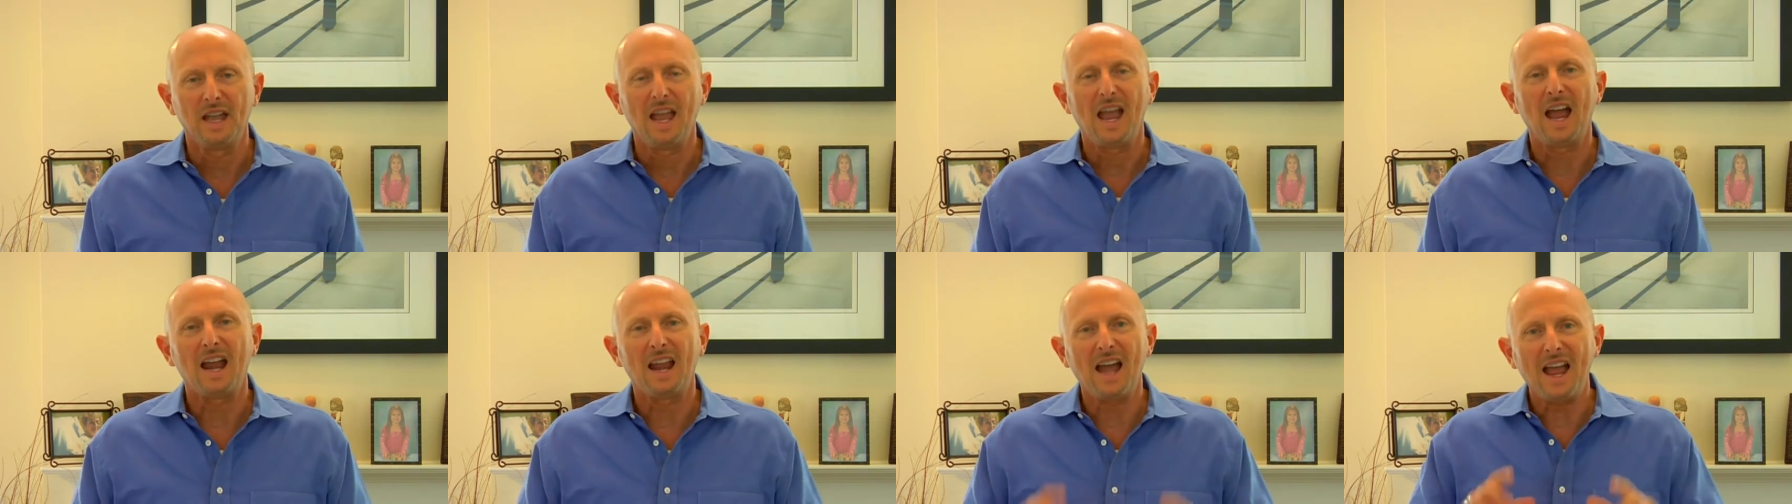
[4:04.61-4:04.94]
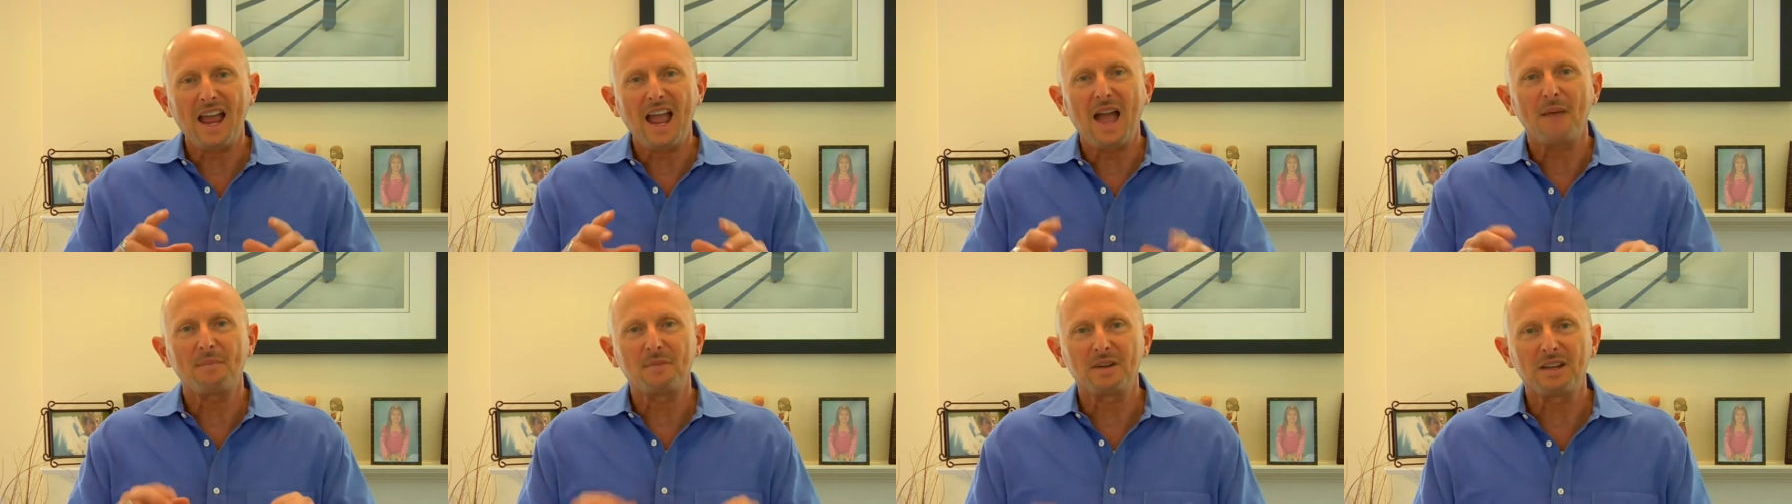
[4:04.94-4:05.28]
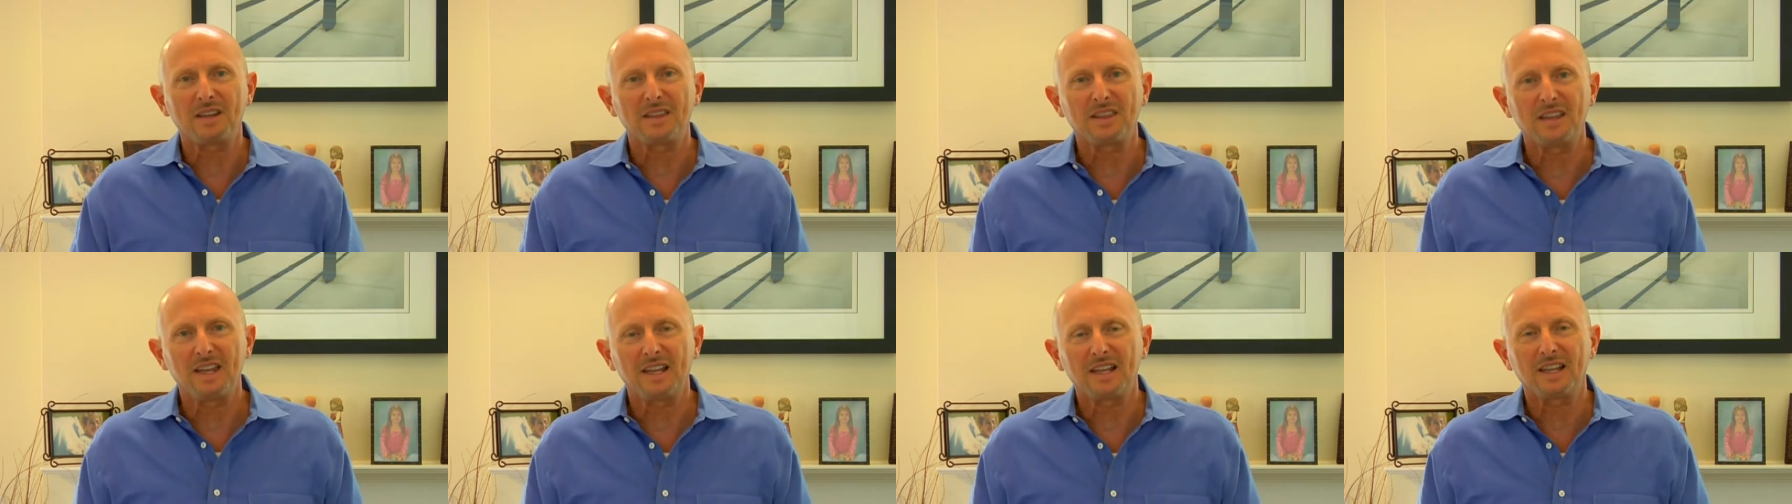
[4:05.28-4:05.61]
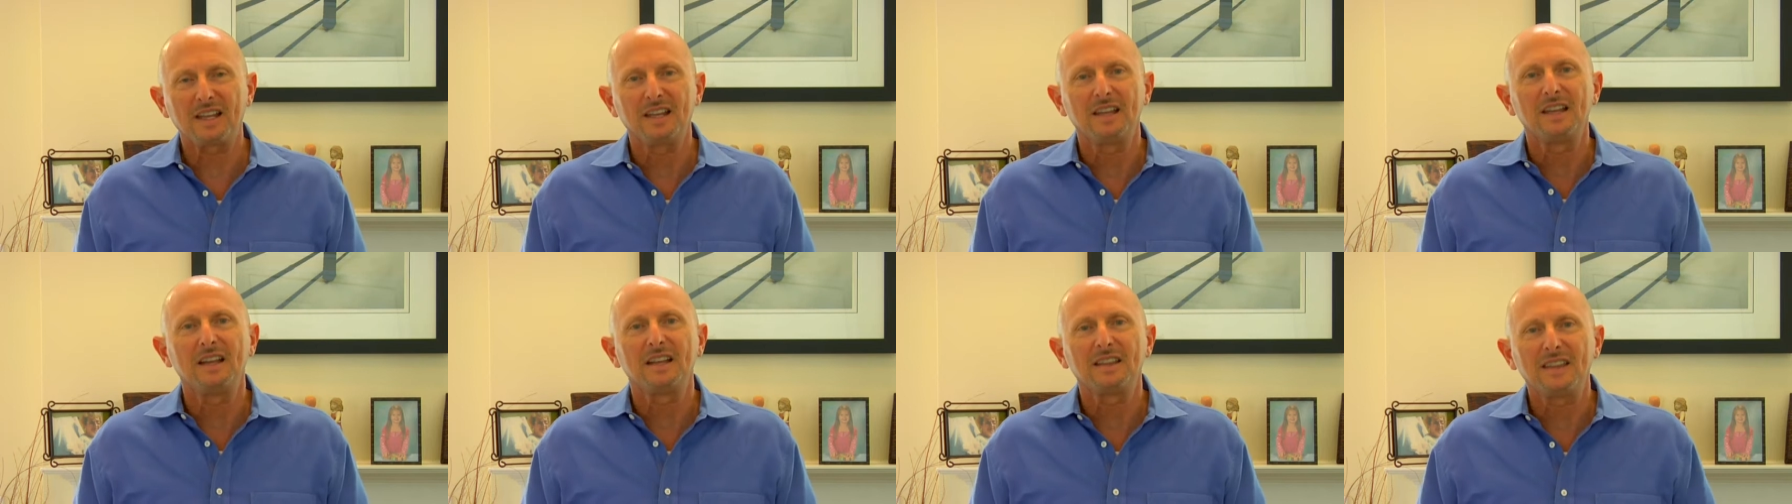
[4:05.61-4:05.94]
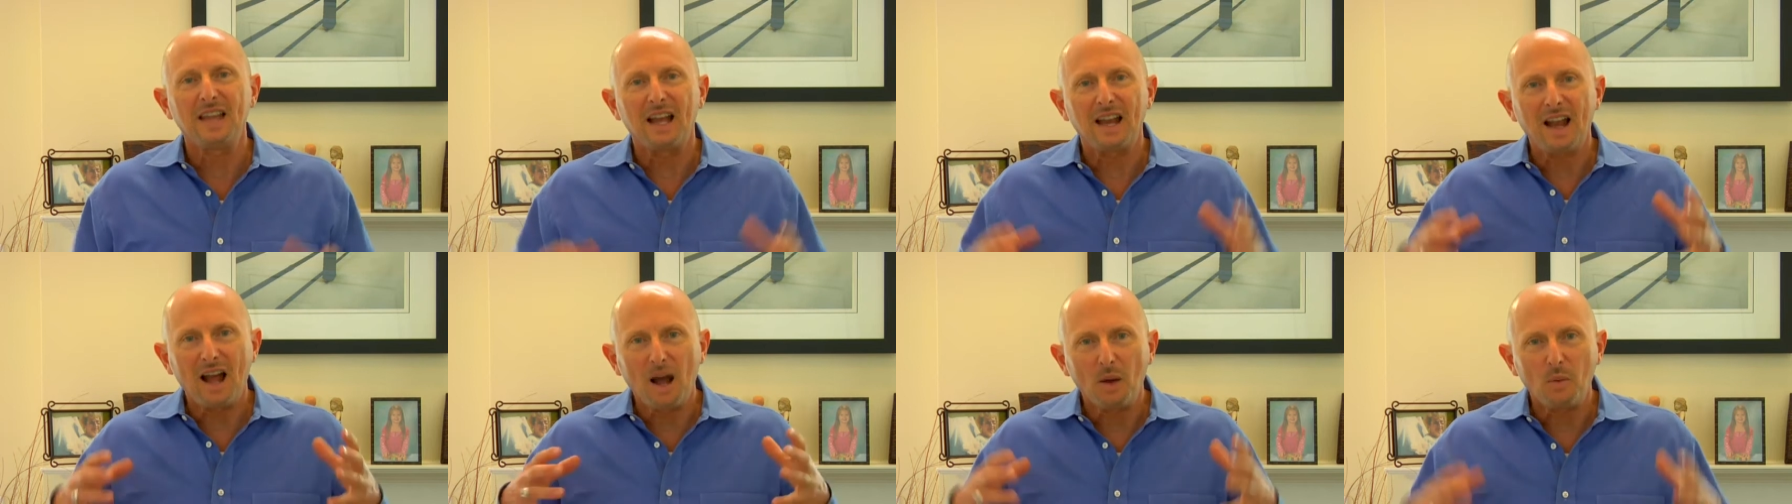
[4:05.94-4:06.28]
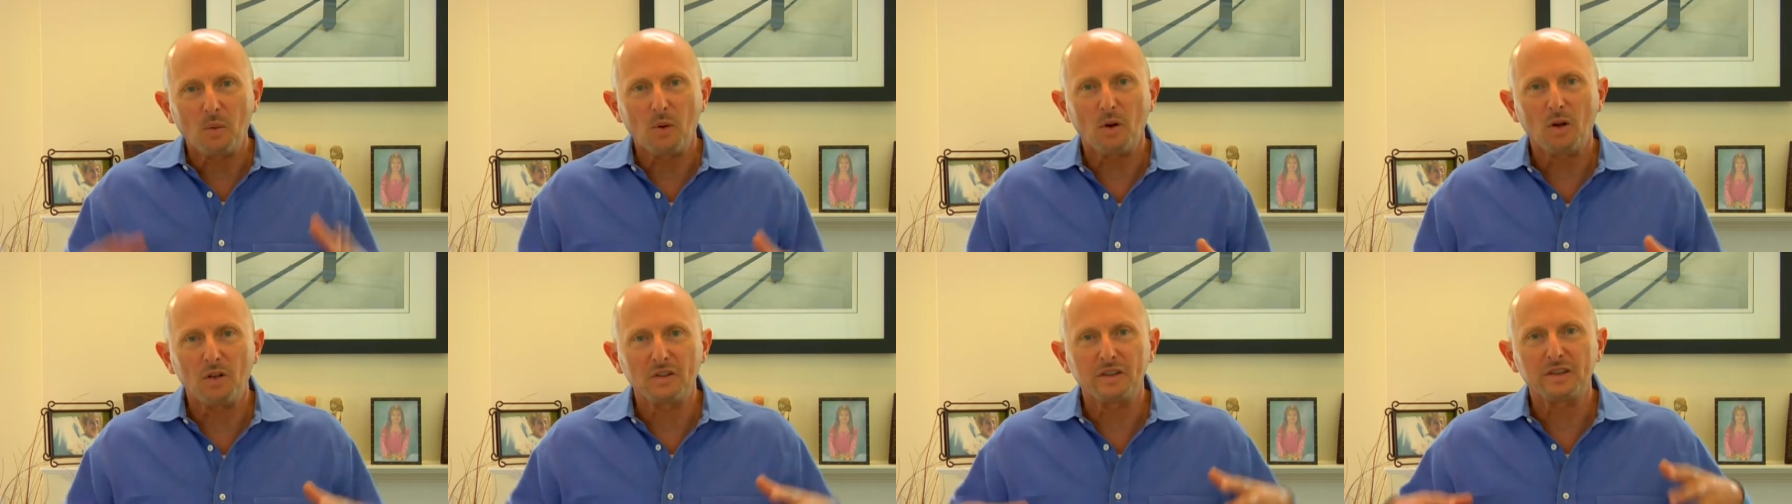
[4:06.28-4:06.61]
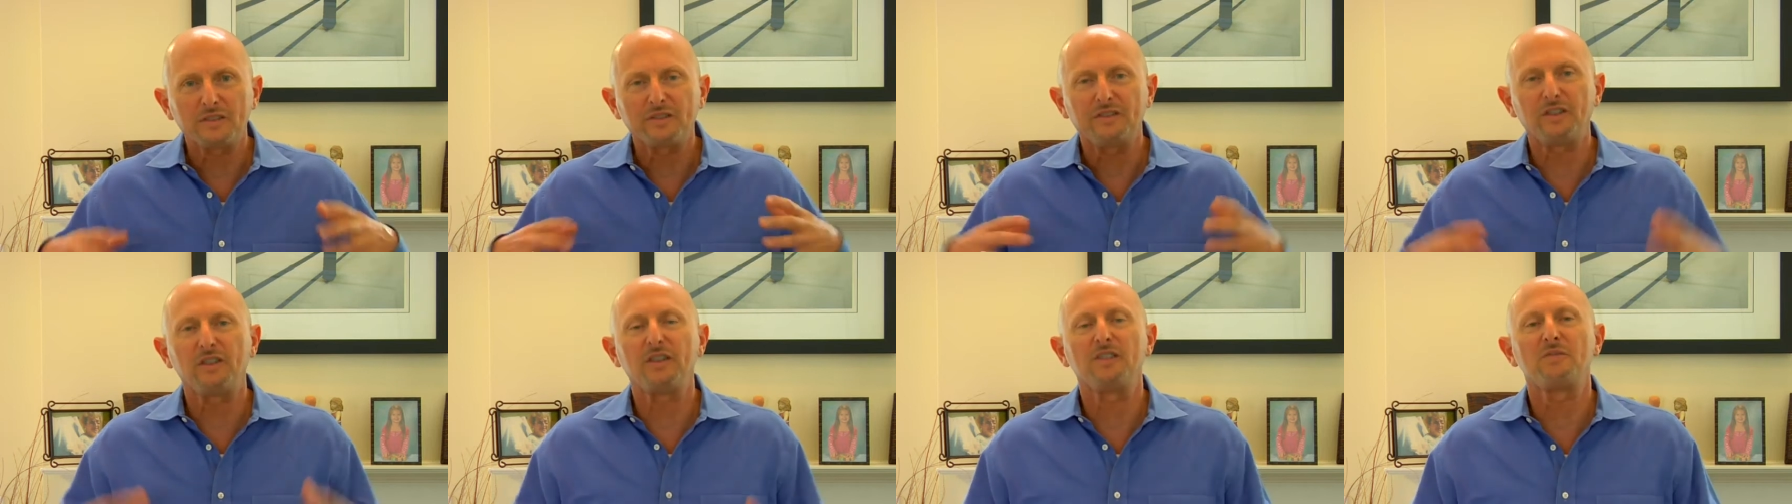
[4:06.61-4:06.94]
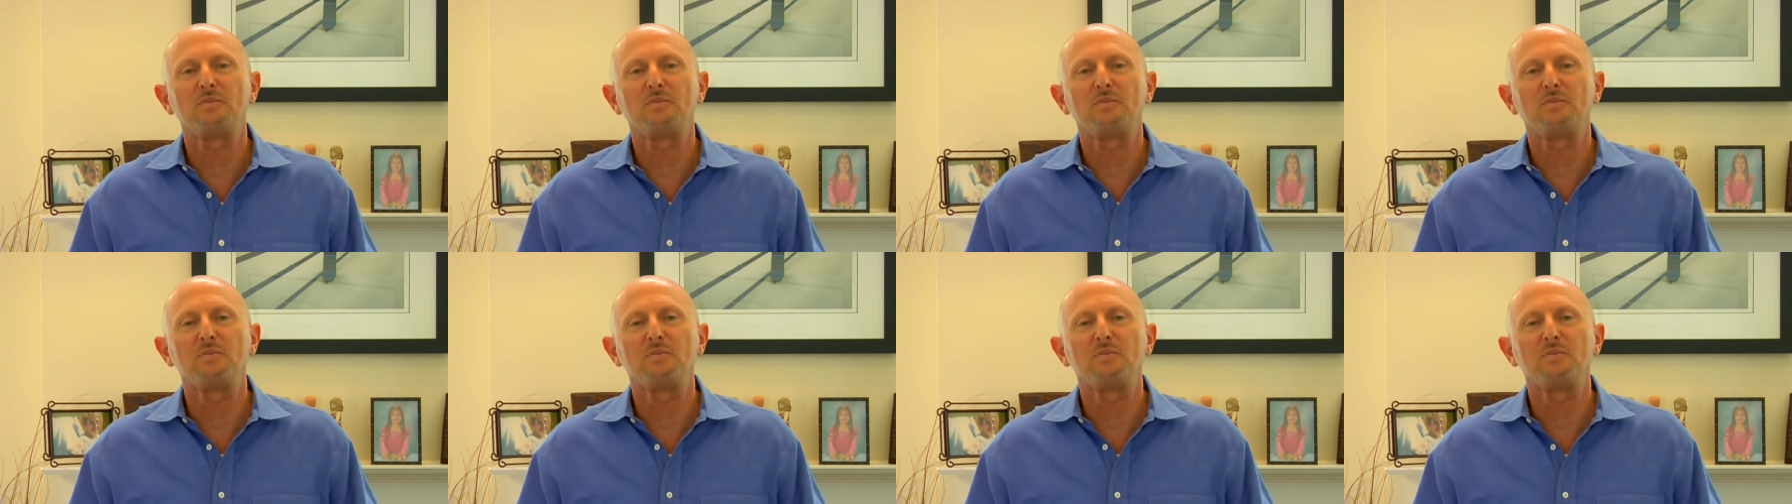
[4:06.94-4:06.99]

And I happen to think that our world is full